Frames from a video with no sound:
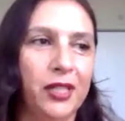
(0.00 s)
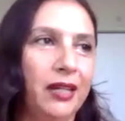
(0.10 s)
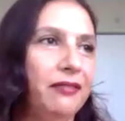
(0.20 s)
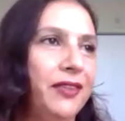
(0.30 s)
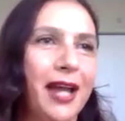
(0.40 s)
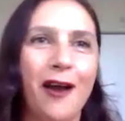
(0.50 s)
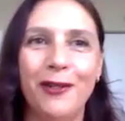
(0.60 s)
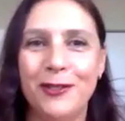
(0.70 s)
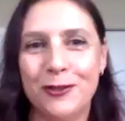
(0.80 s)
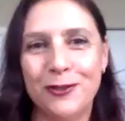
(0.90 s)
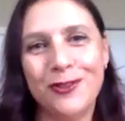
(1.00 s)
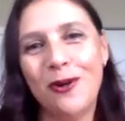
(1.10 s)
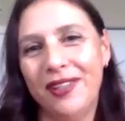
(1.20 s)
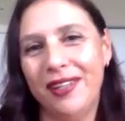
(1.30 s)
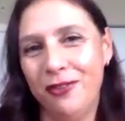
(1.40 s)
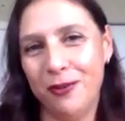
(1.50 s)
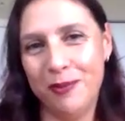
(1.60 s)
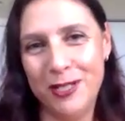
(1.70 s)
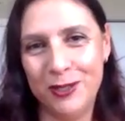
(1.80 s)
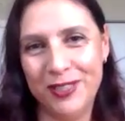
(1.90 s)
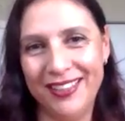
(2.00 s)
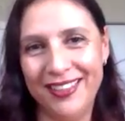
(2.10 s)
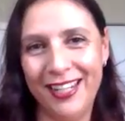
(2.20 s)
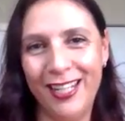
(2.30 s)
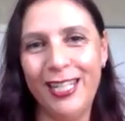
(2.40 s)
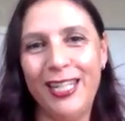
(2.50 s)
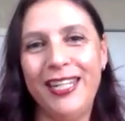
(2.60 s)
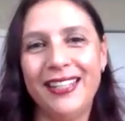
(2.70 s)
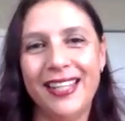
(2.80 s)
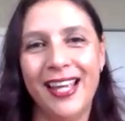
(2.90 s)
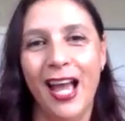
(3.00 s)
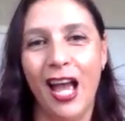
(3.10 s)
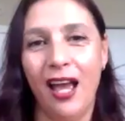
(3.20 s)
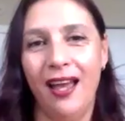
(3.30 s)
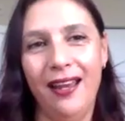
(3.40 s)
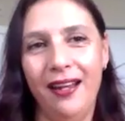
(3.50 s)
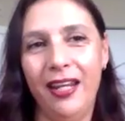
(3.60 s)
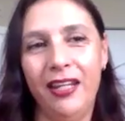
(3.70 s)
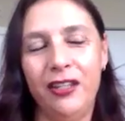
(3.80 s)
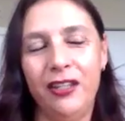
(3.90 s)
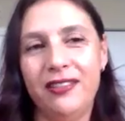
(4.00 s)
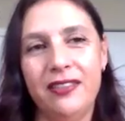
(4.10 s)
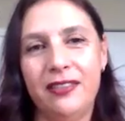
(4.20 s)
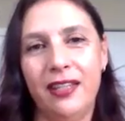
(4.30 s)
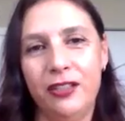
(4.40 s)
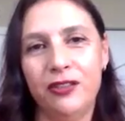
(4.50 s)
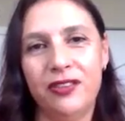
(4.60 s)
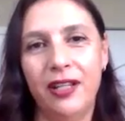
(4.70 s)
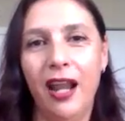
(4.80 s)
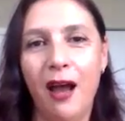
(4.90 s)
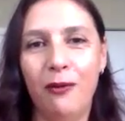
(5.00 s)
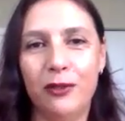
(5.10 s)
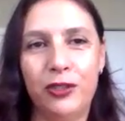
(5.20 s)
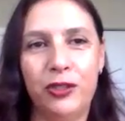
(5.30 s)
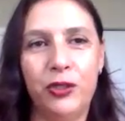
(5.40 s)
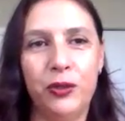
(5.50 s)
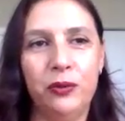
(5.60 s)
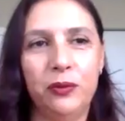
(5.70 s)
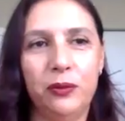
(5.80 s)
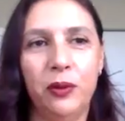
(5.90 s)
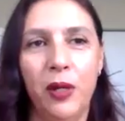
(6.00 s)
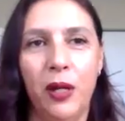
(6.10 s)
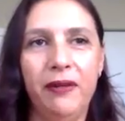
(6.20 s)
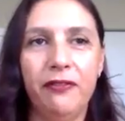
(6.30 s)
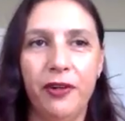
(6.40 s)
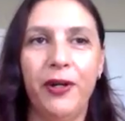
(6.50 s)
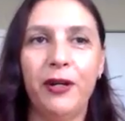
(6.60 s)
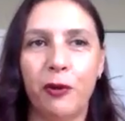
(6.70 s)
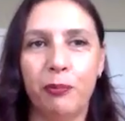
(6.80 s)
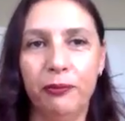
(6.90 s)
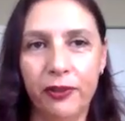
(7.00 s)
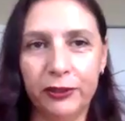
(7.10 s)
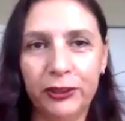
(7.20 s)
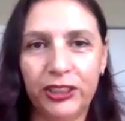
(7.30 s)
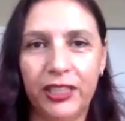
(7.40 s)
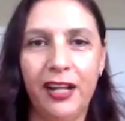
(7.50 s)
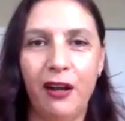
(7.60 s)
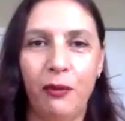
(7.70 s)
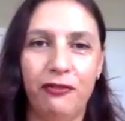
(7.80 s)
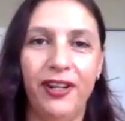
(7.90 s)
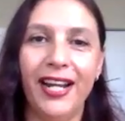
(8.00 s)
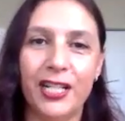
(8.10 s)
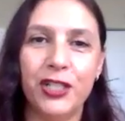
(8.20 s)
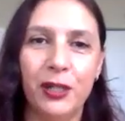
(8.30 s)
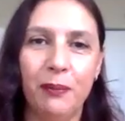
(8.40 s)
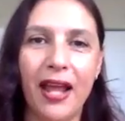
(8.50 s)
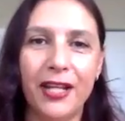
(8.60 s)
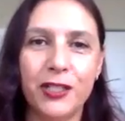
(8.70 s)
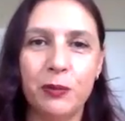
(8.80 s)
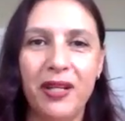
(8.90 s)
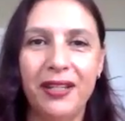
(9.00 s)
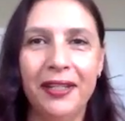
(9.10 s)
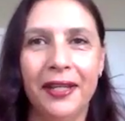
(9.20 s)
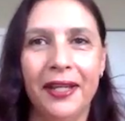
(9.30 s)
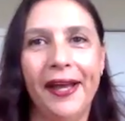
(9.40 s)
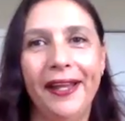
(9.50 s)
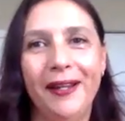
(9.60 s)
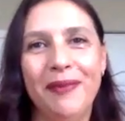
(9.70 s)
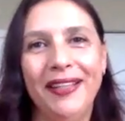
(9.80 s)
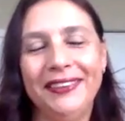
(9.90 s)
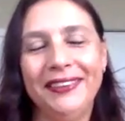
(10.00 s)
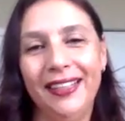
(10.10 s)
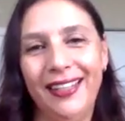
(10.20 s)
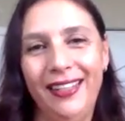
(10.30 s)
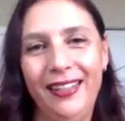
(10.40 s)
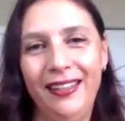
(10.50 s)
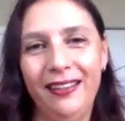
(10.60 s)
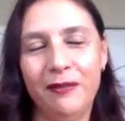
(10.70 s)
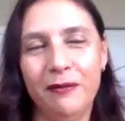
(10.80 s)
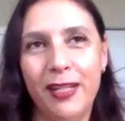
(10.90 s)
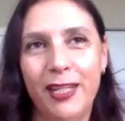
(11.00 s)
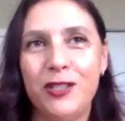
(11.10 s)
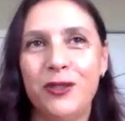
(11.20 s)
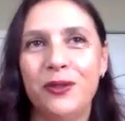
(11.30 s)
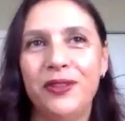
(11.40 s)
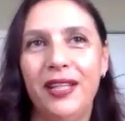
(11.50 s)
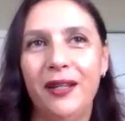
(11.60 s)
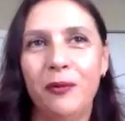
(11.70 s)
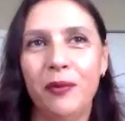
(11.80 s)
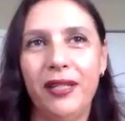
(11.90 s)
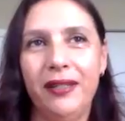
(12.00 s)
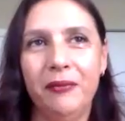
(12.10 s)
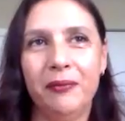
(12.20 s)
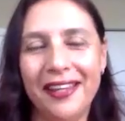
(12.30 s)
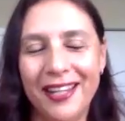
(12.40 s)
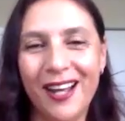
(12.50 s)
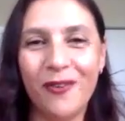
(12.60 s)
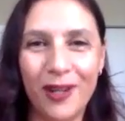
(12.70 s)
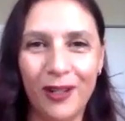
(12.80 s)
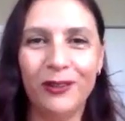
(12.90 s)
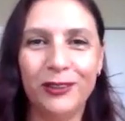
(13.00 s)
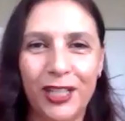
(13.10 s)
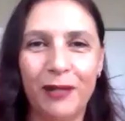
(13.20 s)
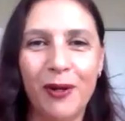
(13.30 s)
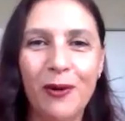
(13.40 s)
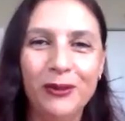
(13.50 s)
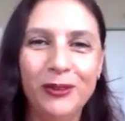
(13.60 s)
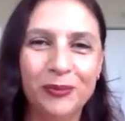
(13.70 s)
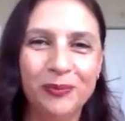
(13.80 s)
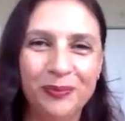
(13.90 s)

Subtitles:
give the auditors all the information that they need. And this is just allow us to be very robust in our financial management and basically making sure that we get our long-term goals.